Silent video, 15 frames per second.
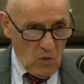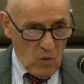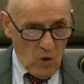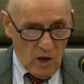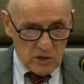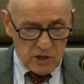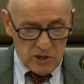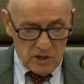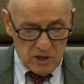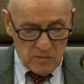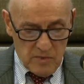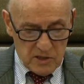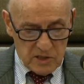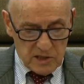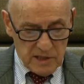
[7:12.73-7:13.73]
Washington
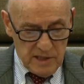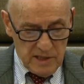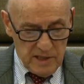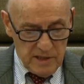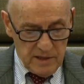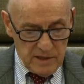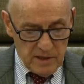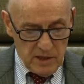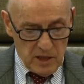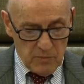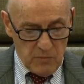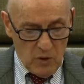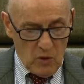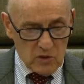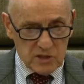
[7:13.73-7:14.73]
must lead in
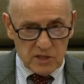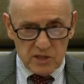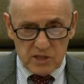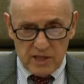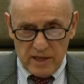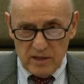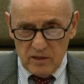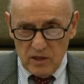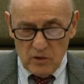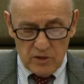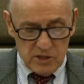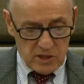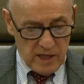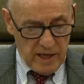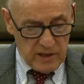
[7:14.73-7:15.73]
imposing
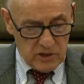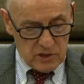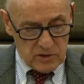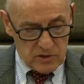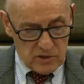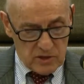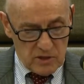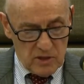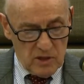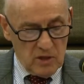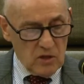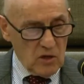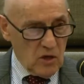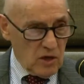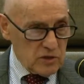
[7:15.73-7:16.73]
secondary sanctions
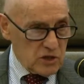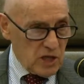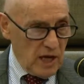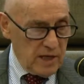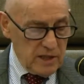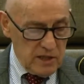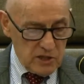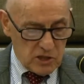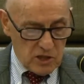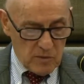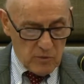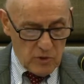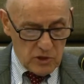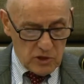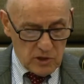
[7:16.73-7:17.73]
on Chinese
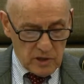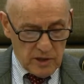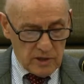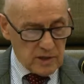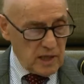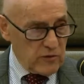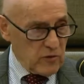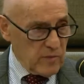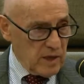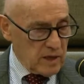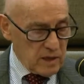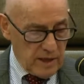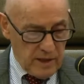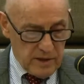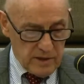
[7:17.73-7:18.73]
commercial and
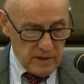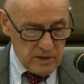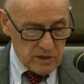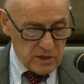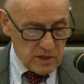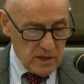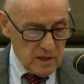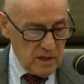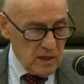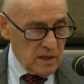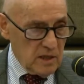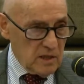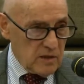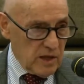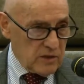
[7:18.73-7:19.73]
governmental entities
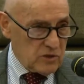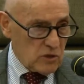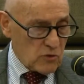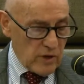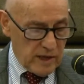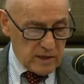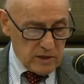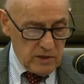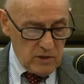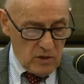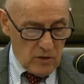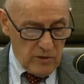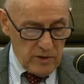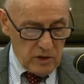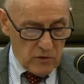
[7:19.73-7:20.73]
that directly
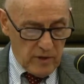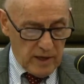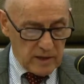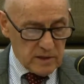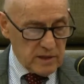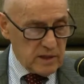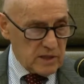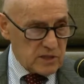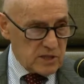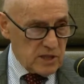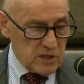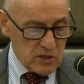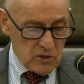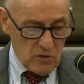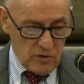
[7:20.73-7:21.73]
or indirectly
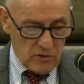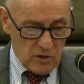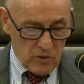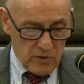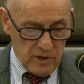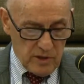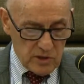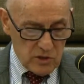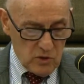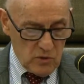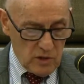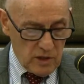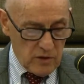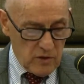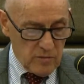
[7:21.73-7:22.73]
assist North Korea's
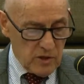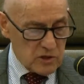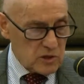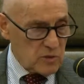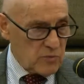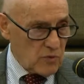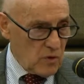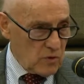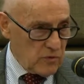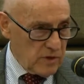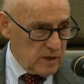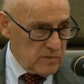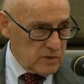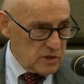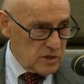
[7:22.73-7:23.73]
nuclear and missile
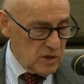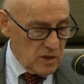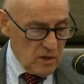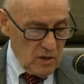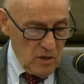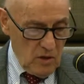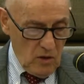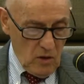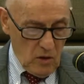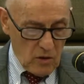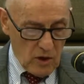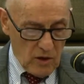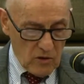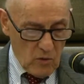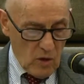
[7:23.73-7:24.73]
programs
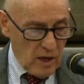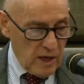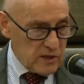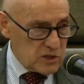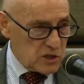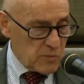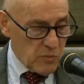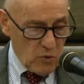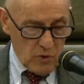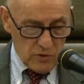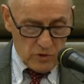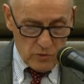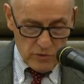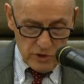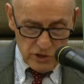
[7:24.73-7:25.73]
or otherwise support
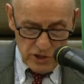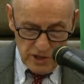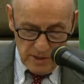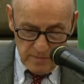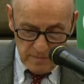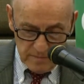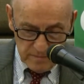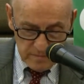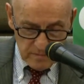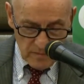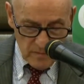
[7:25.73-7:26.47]
the regime.